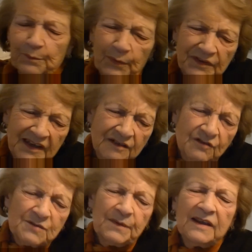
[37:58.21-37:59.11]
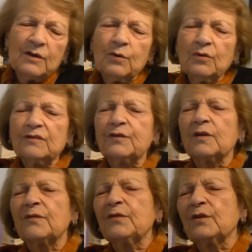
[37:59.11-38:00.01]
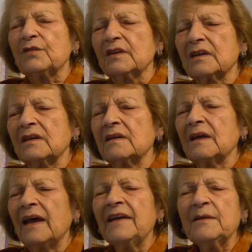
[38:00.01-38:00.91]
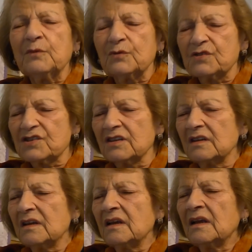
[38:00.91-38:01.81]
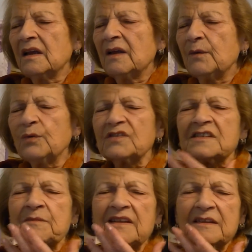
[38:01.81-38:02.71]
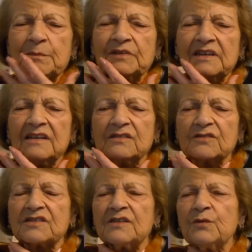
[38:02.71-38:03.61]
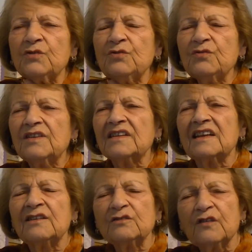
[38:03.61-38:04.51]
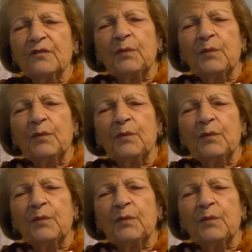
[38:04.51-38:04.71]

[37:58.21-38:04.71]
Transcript: potatoes being cooked for the animals. We could smell the potatoes, and we knew that a lot of